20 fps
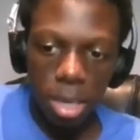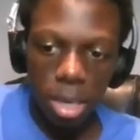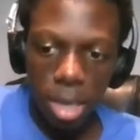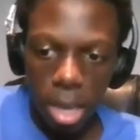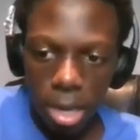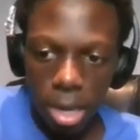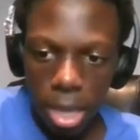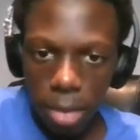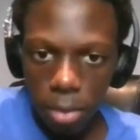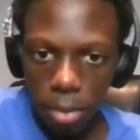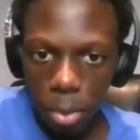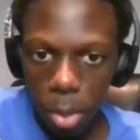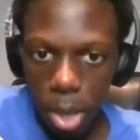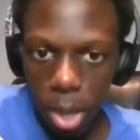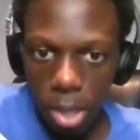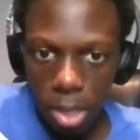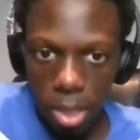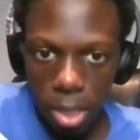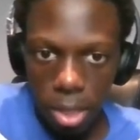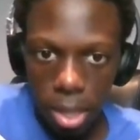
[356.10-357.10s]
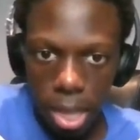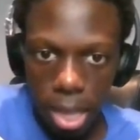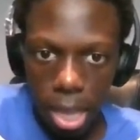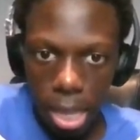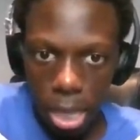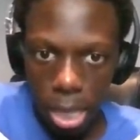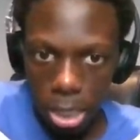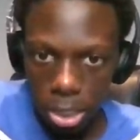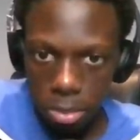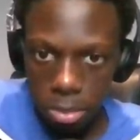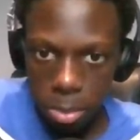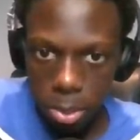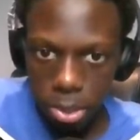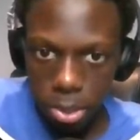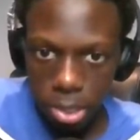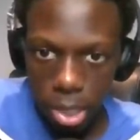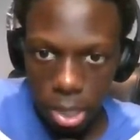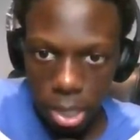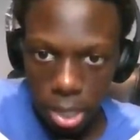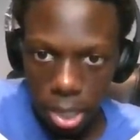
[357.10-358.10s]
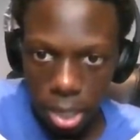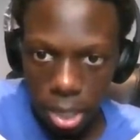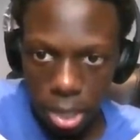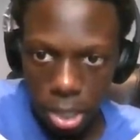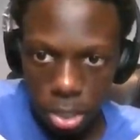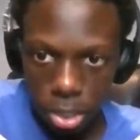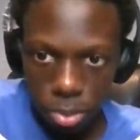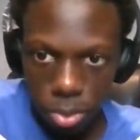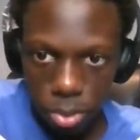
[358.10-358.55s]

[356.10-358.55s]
a dead giveaway that the key is most likely in this